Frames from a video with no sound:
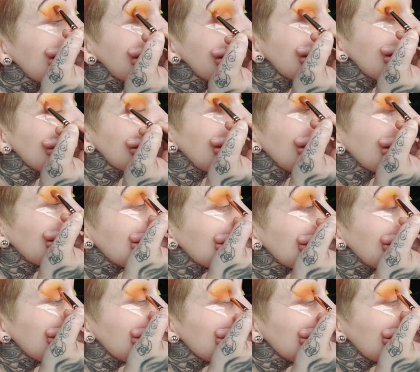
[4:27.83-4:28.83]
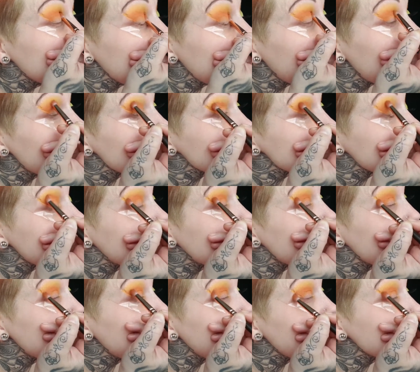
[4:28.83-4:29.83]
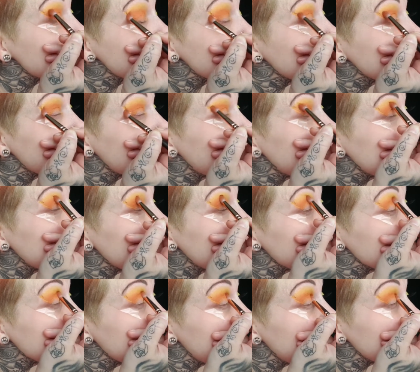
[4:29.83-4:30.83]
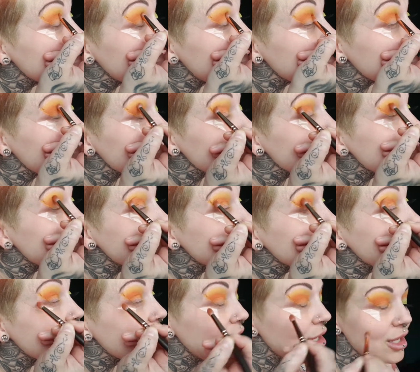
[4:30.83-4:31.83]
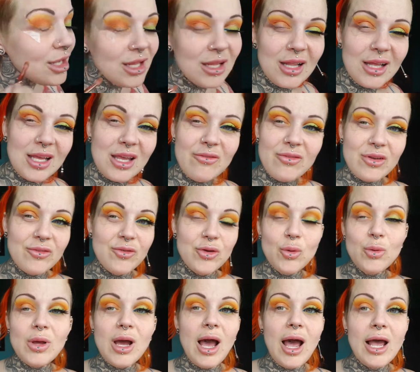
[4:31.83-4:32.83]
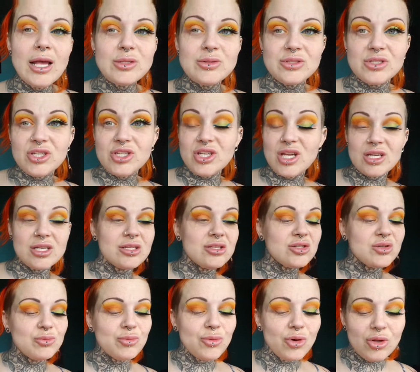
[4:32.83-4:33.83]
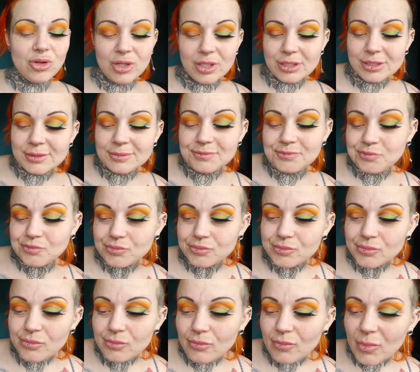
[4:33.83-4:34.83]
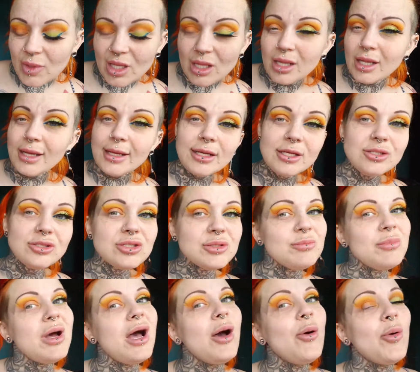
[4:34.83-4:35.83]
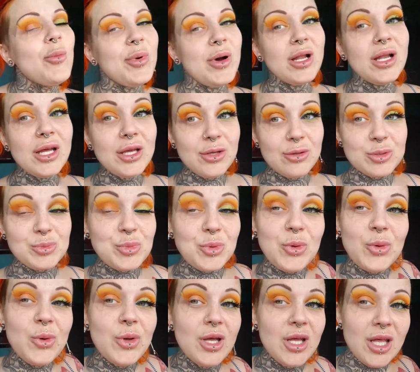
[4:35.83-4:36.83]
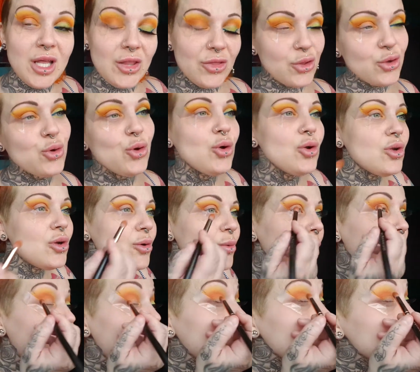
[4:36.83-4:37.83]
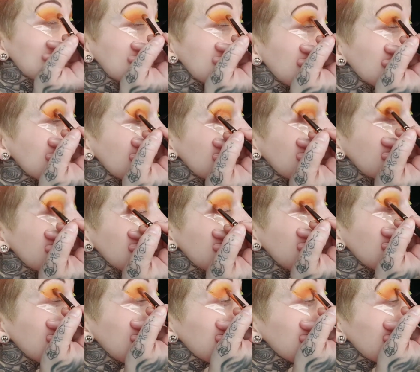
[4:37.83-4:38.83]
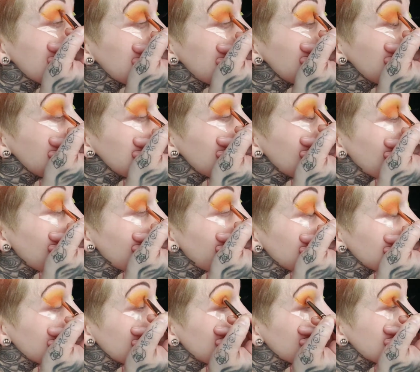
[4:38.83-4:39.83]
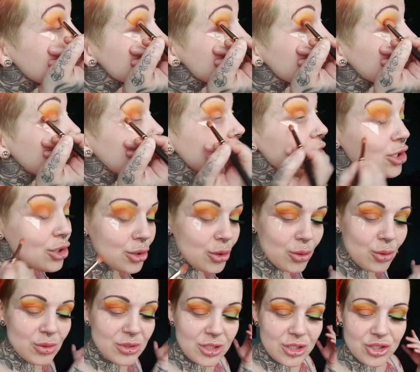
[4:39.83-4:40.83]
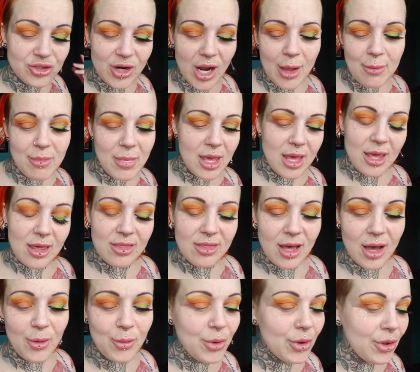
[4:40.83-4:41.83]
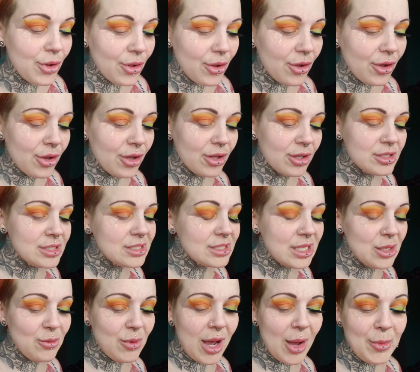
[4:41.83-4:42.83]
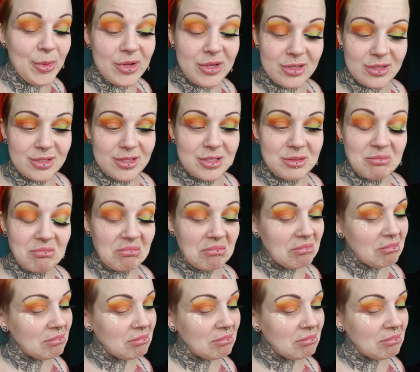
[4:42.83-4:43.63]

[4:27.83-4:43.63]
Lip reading: See what I could do. In fact, I might do that a lot, like even if you guys suggest some colours. Like, it doesn't matter what palette I use, but the colour wise, like, give me a couple of colours I can use and try and make that work and see what happens.